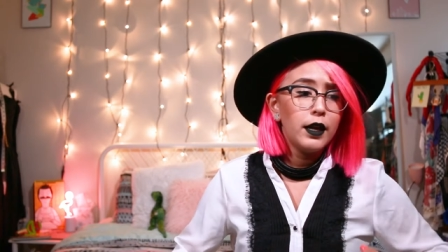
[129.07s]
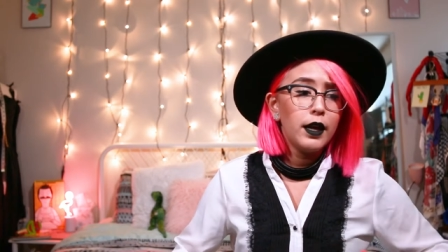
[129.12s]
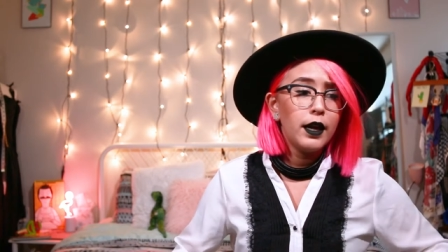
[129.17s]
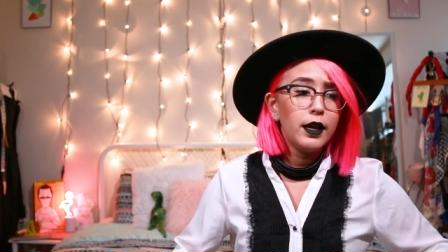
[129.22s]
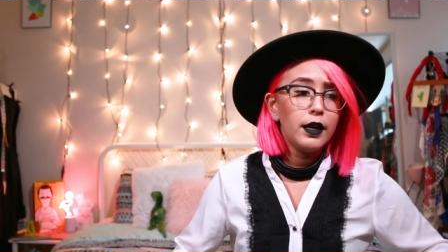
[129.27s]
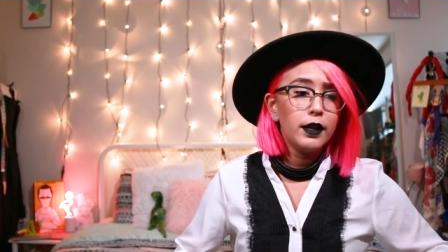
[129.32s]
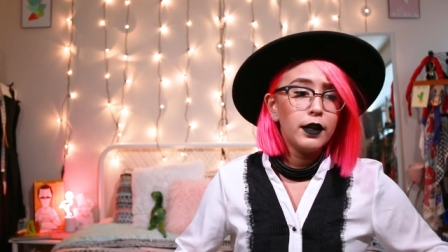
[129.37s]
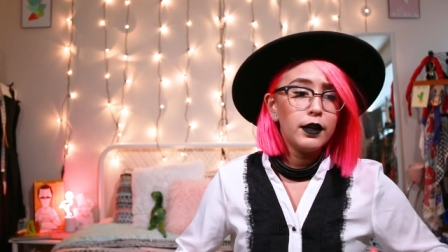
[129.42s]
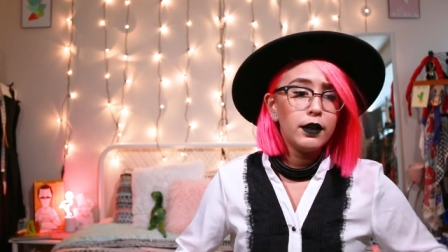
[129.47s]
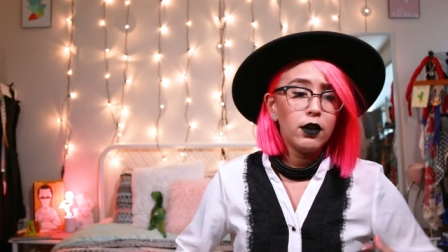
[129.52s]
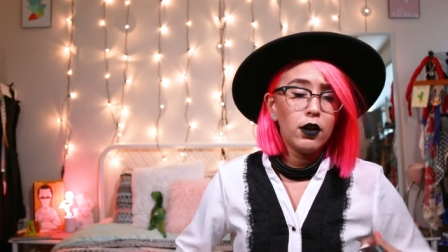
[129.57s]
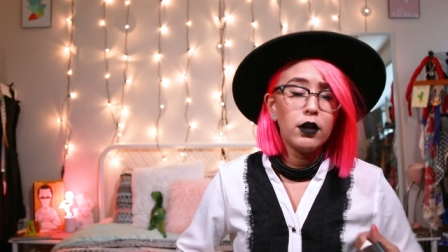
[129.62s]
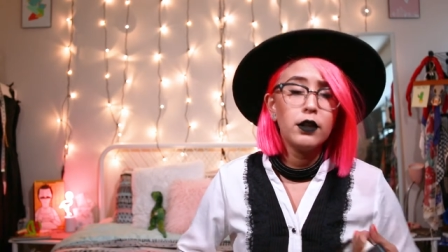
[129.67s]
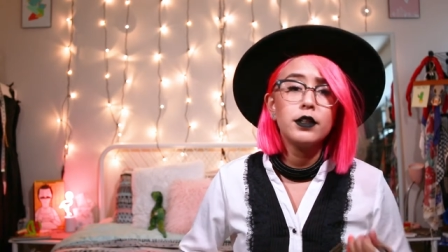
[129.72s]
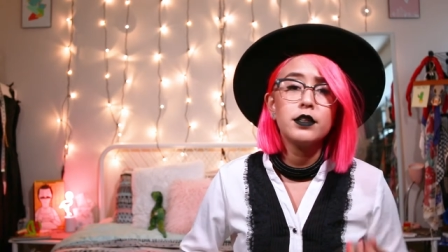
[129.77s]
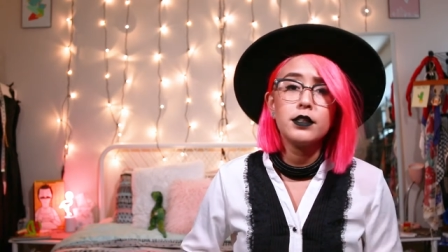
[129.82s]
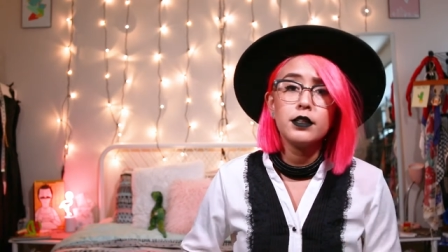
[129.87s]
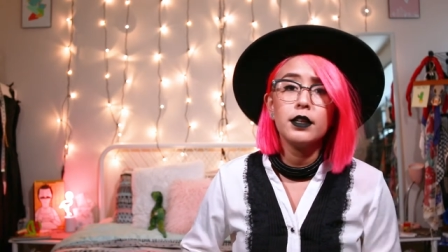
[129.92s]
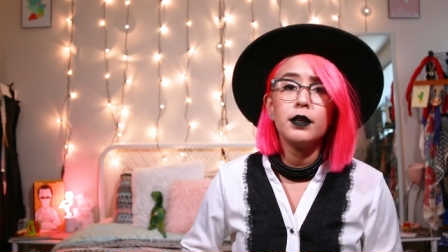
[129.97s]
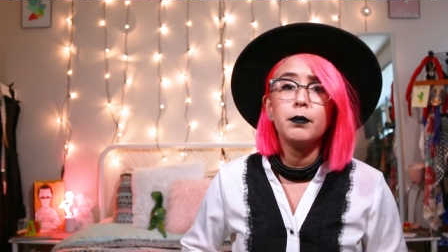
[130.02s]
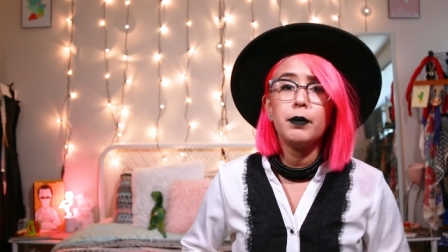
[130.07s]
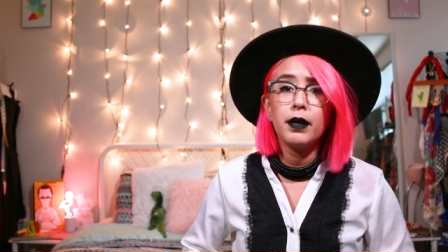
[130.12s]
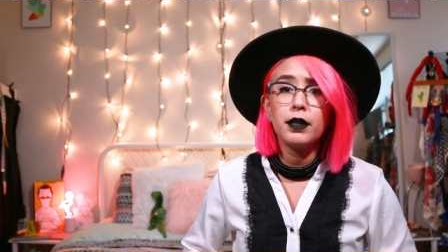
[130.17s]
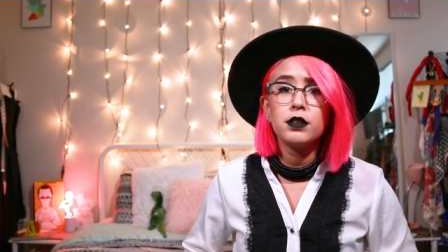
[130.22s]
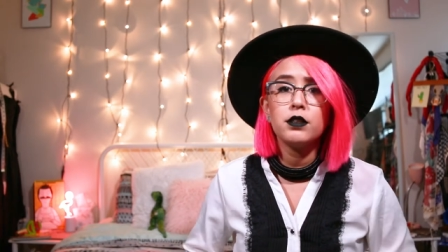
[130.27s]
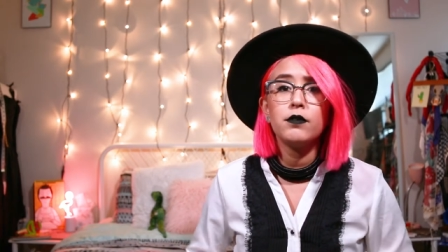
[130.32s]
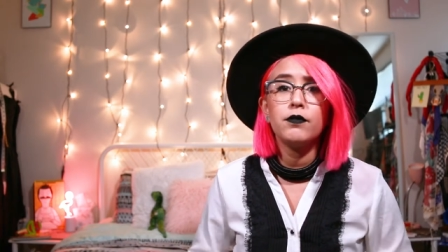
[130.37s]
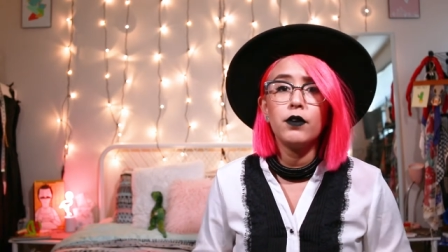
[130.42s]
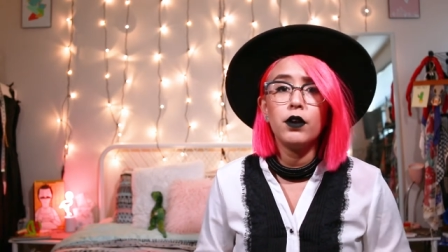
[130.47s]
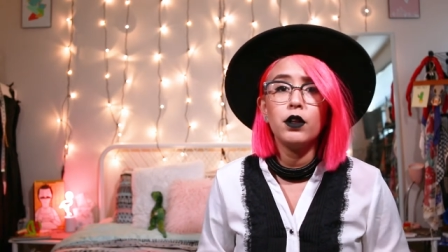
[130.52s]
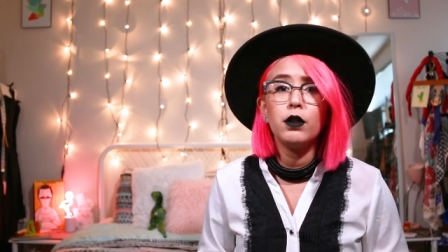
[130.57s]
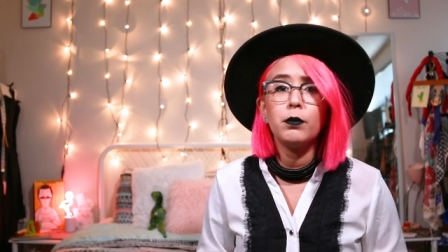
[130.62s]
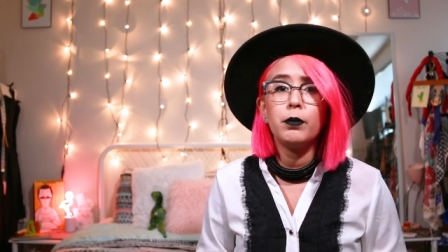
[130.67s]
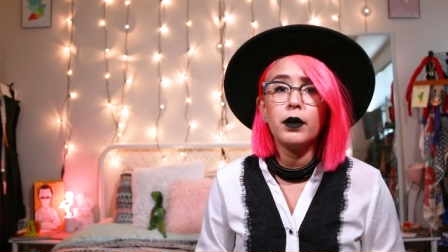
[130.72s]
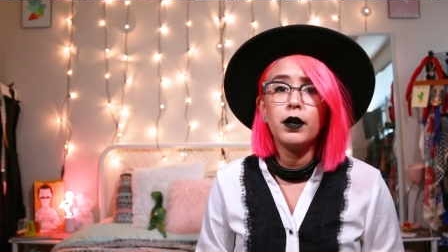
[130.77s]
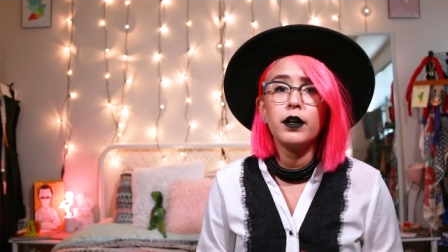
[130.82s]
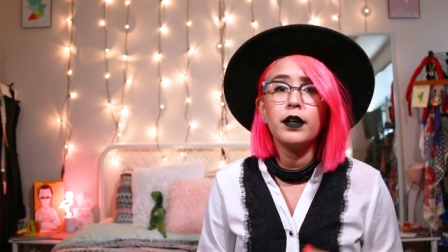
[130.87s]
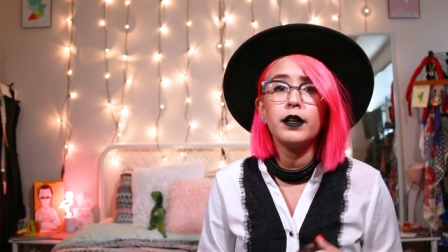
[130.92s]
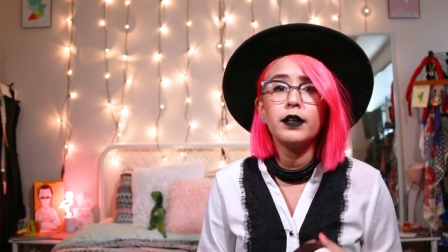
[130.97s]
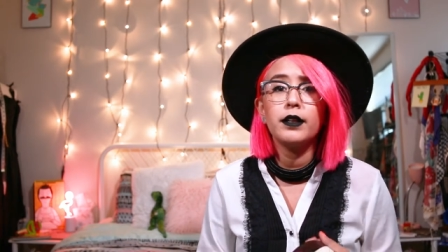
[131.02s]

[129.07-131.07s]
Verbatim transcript: and honestly about to fall apart,